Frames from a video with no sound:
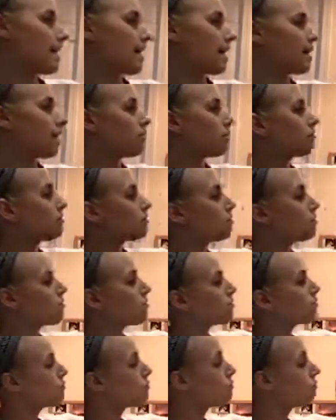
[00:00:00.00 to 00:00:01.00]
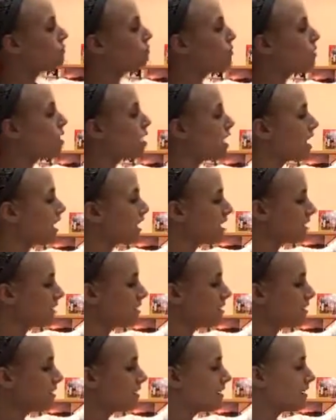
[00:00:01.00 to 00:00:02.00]
now
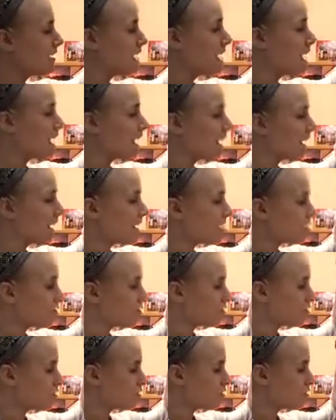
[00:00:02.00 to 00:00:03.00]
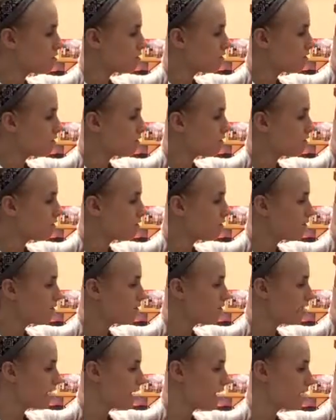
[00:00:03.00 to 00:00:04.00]
1 and
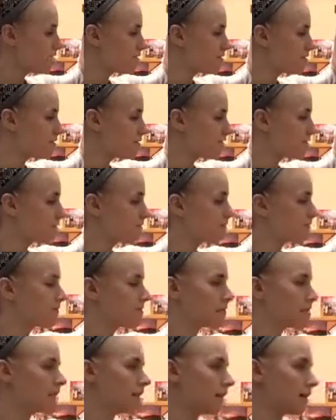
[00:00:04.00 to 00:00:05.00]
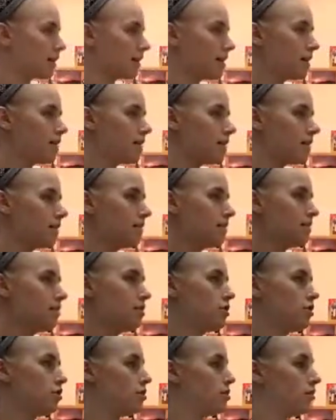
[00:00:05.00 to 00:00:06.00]
2/5. All right.
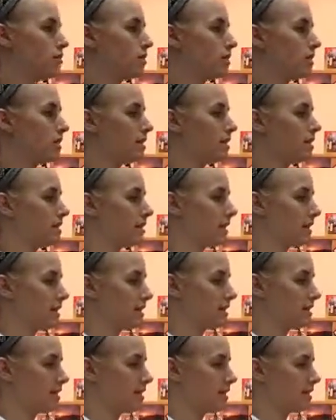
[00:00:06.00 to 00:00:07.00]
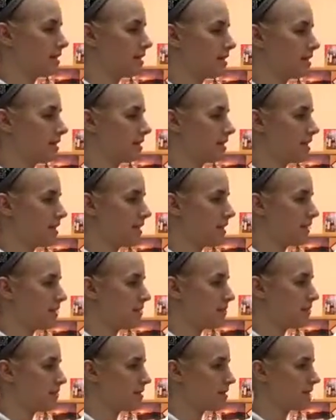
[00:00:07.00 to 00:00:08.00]
So this is the
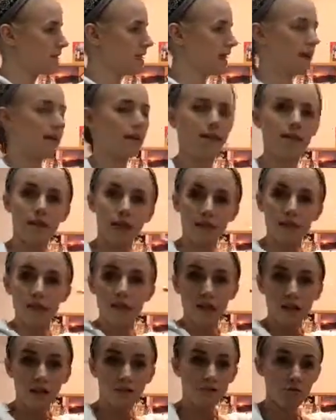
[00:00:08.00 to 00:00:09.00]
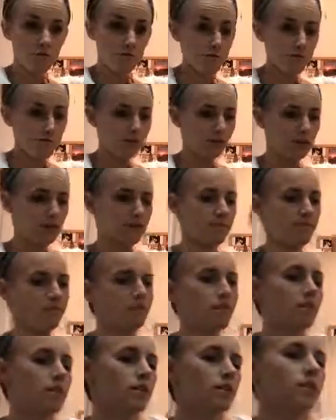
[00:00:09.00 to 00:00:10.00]
same thing. They're equivalent.
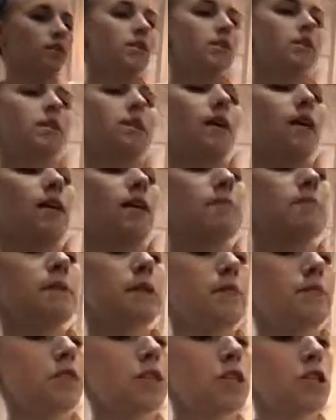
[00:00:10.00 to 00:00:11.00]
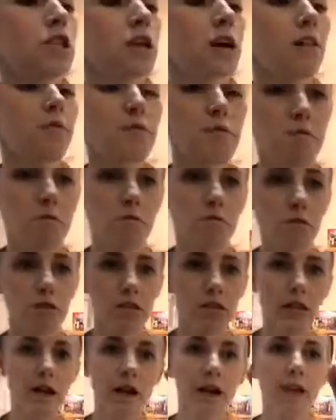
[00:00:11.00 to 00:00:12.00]
Now I might want to check one more
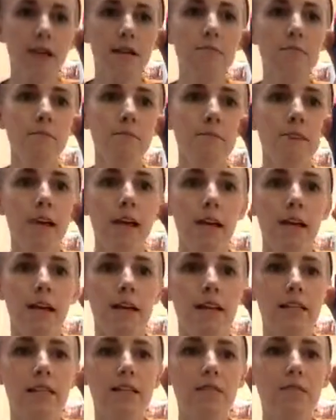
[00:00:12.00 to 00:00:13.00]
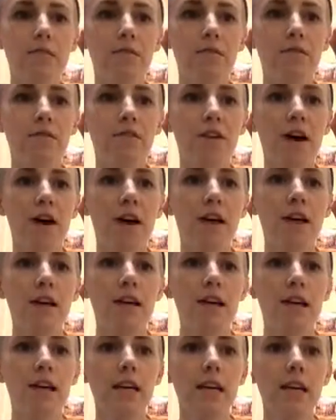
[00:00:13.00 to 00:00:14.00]
time. I hit simplify,
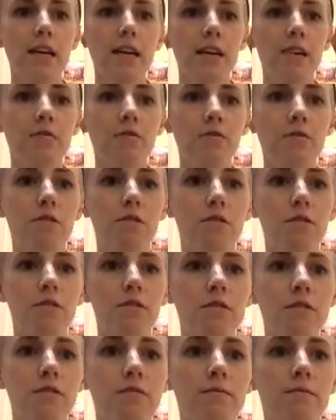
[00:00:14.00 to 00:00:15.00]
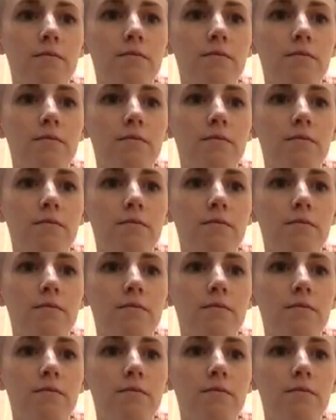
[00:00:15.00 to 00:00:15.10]
equals,